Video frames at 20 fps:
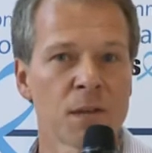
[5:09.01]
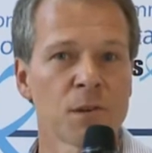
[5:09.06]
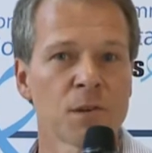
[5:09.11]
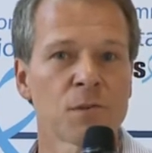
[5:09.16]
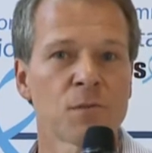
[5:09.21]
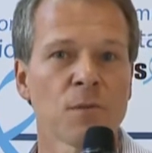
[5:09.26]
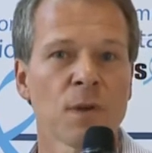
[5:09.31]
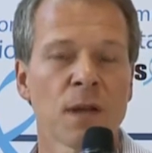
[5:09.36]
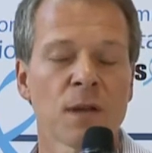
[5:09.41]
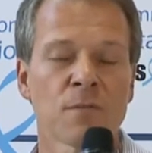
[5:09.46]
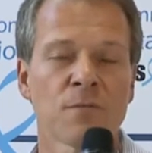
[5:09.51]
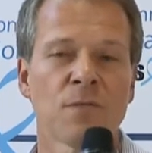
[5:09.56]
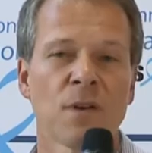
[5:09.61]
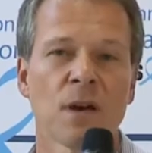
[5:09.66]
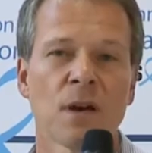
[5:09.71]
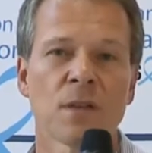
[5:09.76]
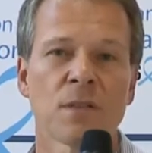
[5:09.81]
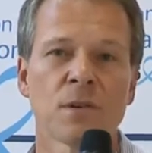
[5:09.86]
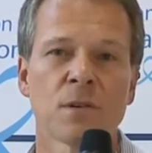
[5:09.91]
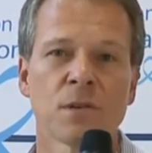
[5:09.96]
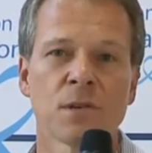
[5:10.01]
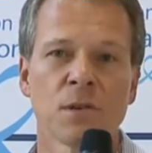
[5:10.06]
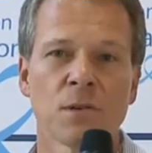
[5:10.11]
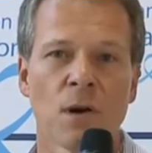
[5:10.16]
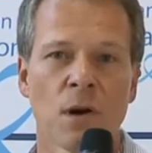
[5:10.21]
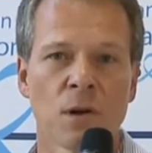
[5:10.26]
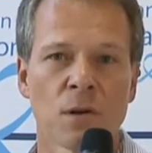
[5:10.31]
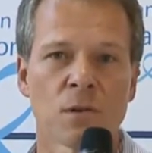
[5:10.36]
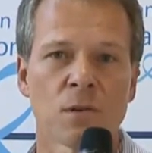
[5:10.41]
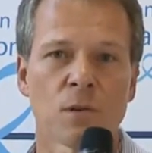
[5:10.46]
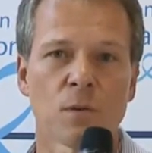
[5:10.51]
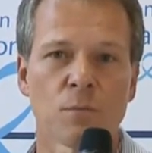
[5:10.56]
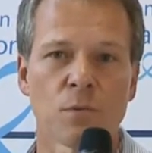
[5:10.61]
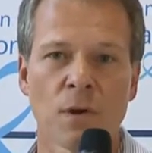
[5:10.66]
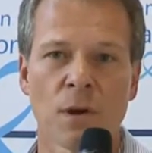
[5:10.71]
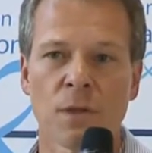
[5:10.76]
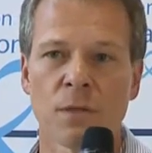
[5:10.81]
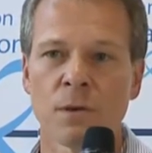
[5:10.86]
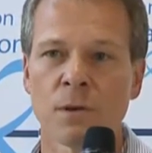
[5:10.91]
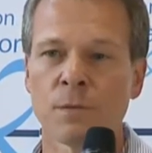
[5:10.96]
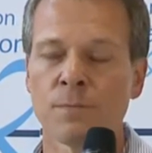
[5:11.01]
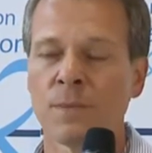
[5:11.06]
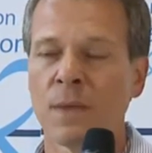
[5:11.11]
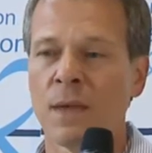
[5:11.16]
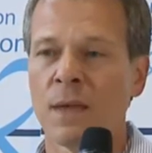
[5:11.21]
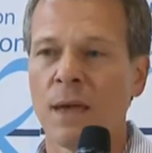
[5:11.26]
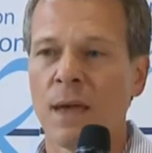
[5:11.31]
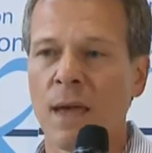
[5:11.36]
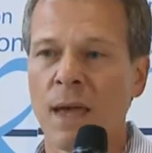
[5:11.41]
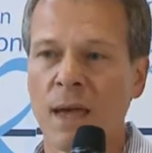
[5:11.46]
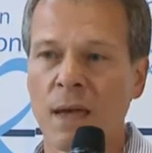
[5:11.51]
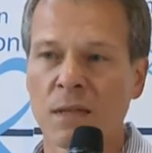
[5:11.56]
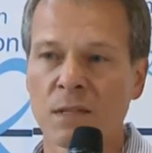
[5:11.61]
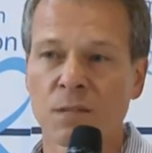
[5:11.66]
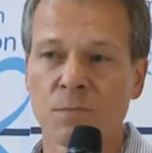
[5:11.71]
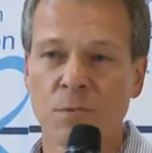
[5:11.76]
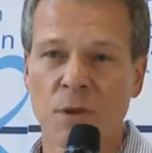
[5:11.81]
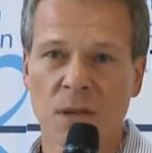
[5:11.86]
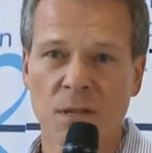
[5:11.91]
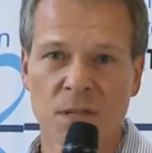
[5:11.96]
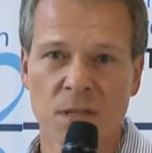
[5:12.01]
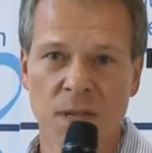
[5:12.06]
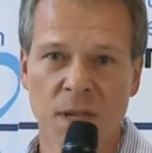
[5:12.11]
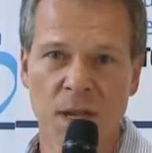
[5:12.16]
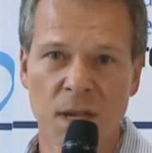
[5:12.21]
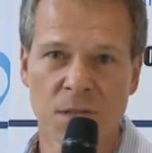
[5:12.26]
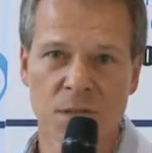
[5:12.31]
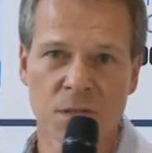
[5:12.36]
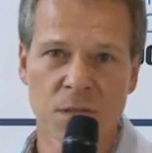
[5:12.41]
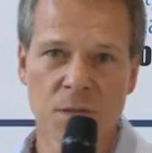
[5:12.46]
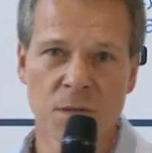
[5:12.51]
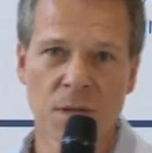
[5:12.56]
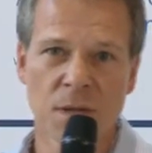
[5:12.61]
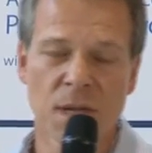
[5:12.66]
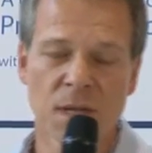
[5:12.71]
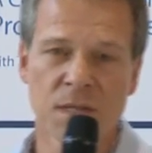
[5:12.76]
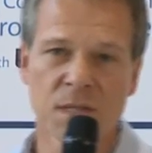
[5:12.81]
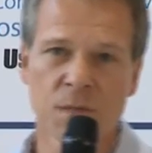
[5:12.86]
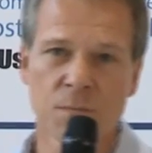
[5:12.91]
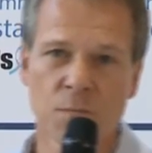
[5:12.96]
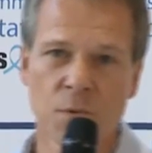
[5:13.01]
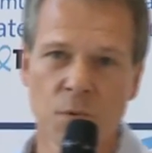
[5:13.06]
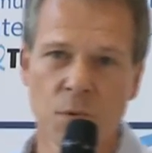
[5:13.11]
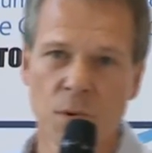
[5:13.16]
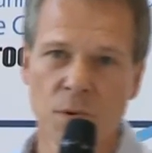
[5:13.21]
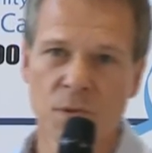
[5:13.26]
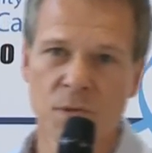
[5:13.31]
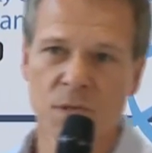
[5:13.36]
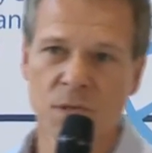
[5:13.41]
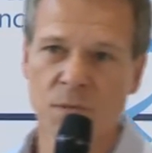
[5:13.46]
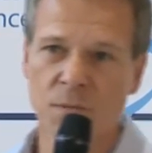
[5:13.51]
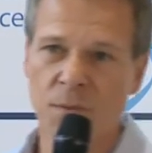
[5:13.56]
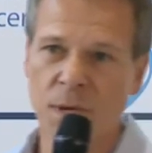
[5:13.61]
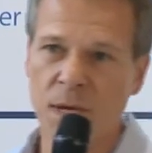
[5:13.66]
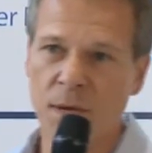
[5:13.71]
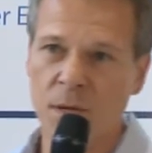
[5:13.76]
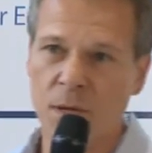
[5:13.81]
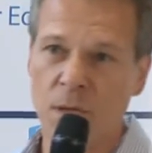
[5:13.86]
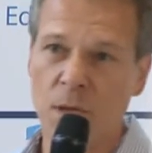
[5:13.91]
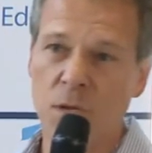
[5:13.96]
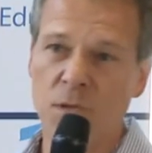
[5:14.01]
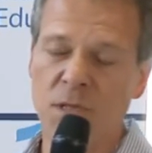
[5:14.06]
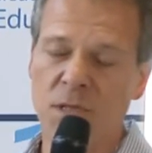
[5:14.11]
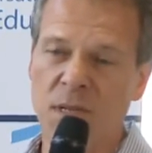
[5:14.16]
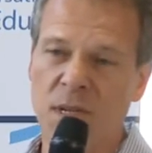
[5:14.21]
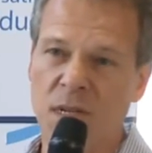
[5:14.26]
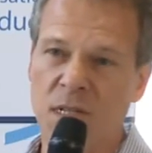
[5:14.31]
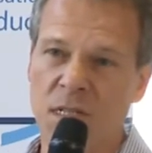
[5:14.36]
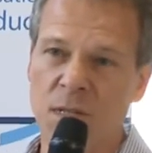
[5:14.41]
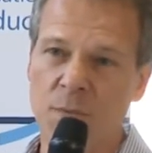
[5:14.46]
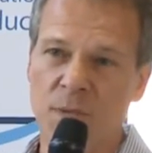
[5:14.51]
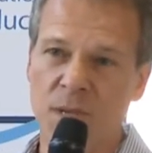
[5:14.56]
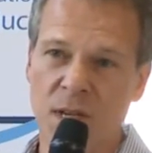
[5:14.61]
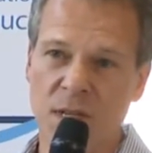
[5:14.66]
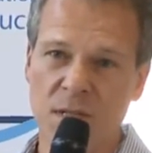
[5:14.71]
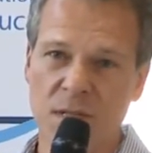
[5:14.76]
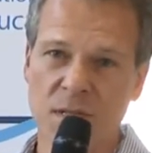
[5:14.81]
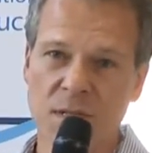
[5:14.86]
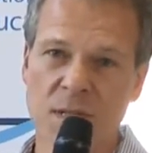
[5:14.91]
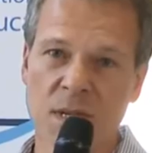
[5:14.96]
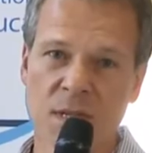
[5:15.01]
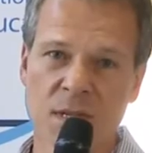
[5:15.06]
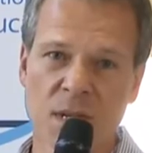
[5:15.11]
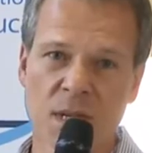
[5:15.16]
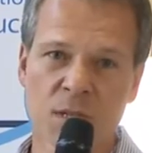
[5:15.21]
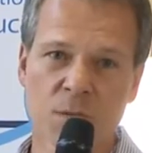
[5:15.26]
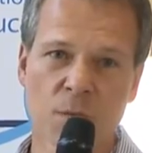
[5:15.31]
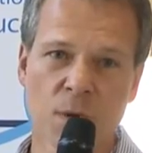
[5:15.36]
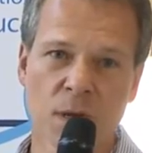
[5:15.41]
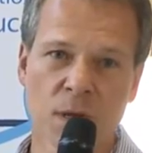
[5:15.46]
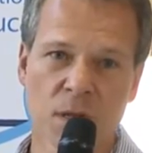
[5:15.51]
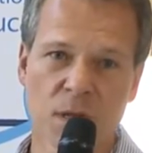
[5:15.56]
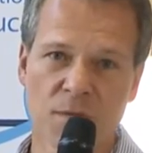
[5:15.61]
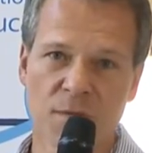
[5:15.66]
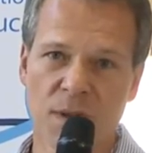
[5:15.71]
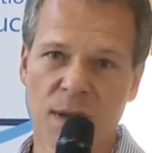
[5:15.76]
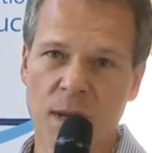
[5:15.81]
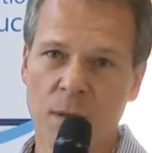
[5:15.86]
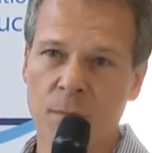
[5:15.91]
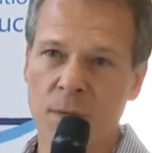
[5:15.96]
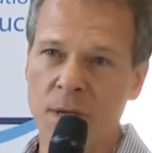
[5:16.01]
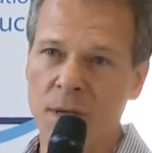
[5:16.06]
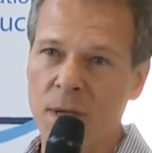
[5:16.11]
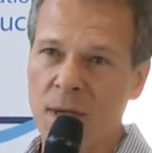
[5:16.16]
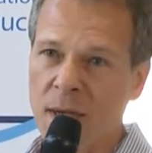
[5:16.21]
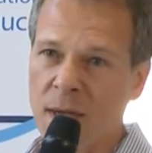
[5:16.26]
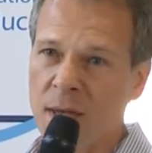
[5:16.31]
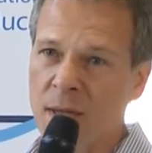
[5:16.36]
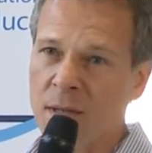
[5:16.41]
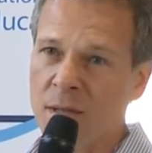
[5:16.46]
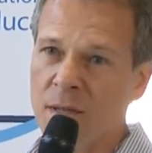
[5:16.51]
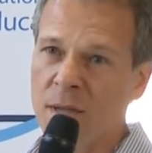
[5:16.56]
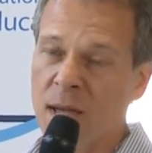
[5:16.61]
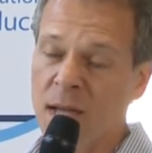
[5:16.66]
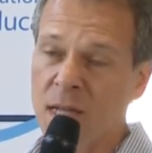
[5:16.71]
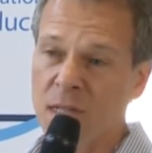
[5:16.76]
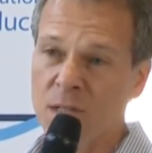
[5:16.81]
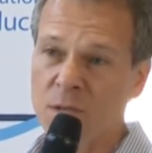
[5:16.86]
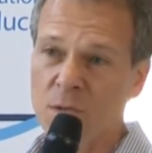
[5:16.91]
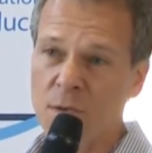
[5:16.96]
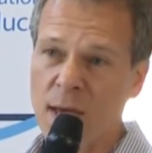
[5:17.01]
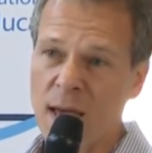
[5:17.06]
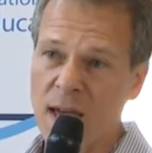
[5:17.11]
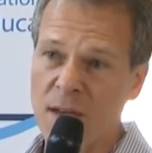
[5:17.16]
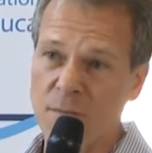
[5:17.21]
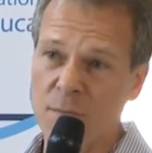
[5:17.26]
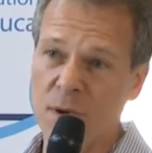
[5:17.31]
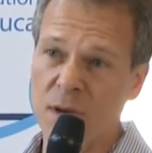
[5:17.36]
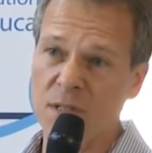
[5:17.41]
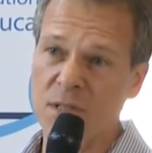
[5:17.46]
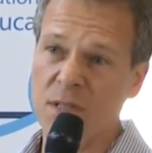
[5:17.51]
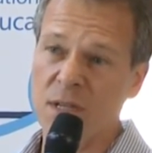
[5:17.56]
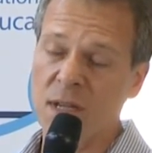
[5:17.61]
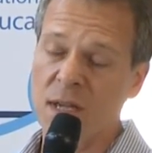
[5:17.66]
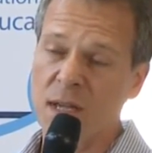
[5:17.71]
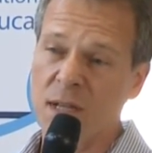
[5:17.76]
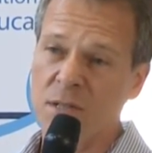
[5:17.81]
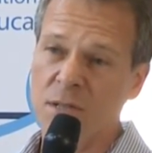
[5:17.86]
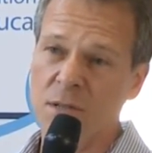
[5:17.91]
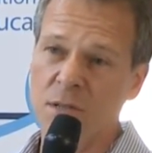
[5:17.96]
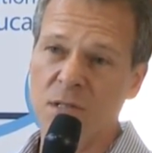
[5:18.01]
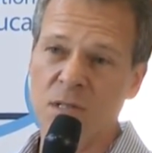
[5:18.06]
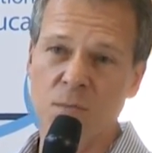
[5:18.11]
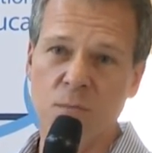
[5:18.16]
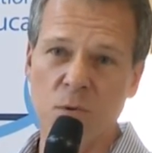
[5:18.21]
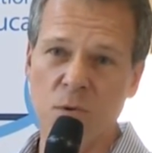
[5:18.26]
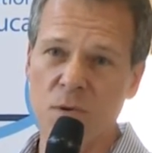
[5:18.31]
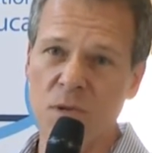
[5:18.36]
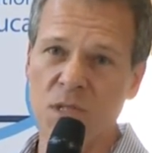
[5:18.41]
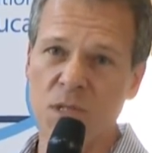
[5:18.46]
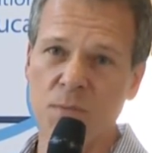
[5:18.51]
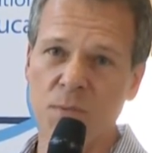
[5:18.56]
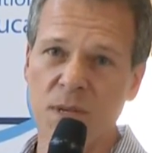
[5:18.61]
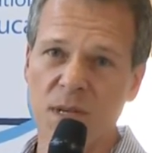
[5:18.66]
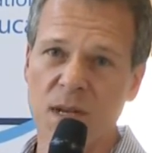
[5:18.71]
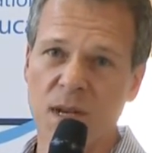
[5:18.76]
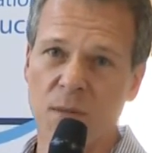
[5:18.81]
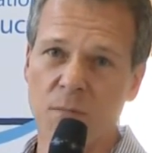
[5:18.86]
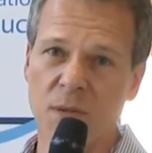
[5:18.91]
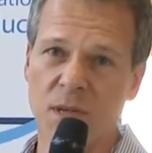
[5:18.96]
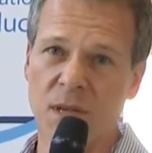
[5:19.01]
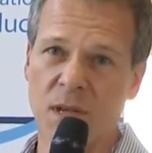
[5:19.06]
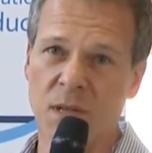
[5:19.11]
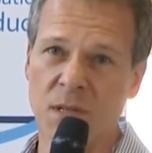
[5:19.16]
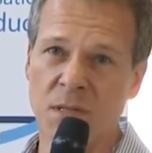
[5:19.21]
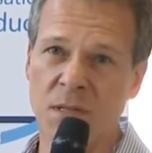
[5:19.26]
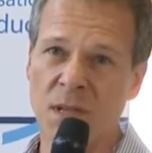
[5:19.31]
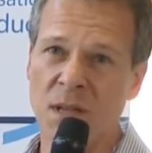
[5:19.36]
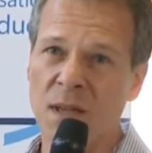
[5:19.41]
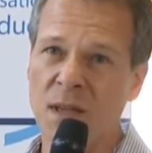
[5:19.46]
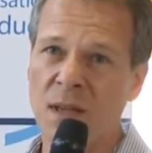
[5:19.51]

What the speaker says: your grandfather, your uncle, brother has prostate cancer, it's important to pay close attention because it does run in the family. And guys who have prostate cancer, it's important to speak up because